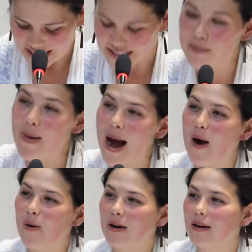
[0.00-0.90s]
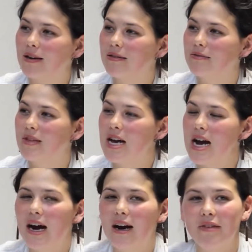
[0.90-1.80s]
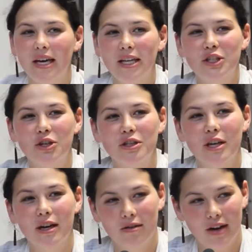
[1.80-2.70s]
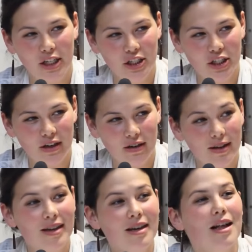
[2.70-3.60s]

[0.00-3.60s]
is the power of intergenerational